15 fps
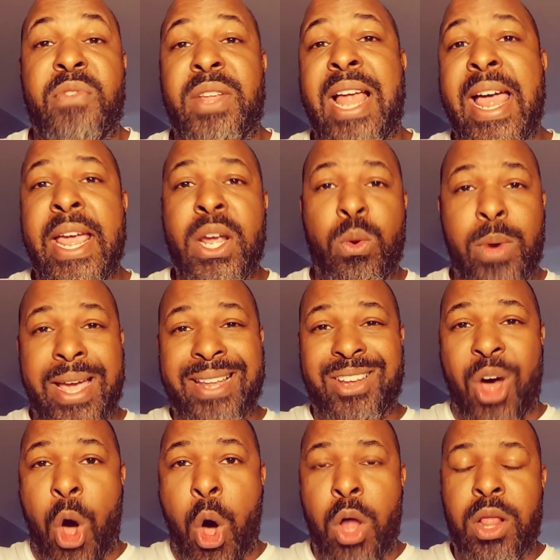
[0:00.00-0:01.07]
And I equate
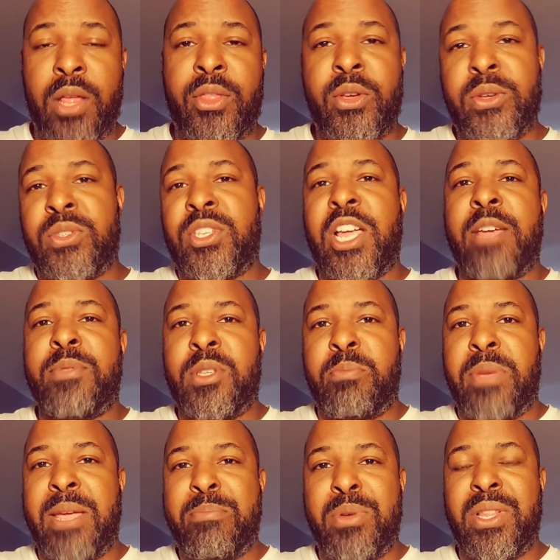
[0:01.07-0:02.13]
all of those types of
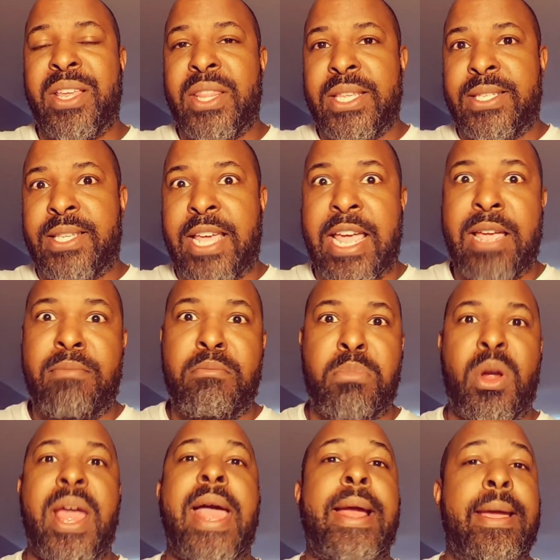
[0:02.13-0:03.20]
people in the same
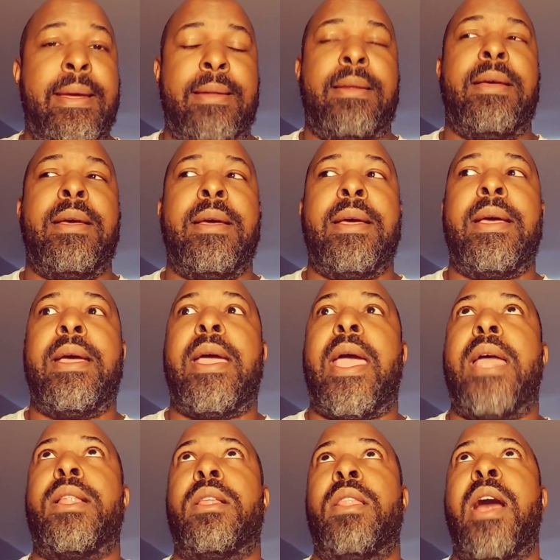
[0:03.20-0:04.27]
bracket. And a